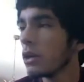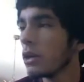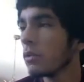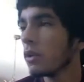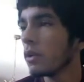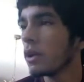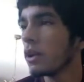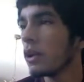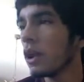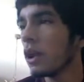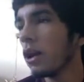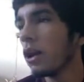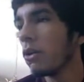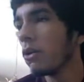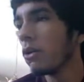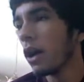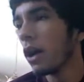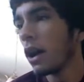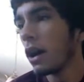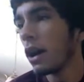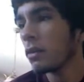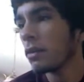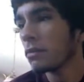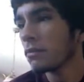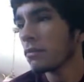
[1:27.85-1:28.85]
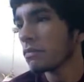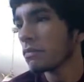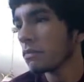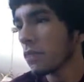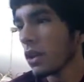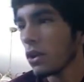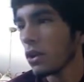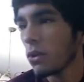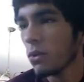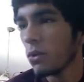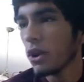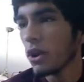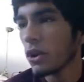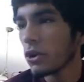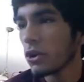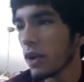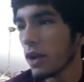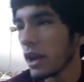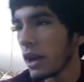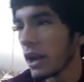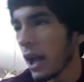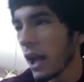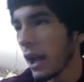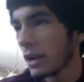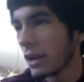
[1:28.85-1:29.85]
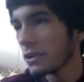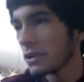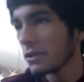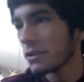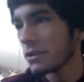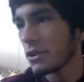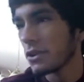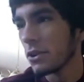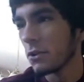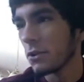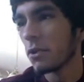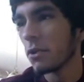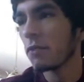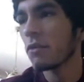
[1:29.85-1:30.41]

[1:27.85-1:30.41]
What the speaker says: well, you know, we are great actors here.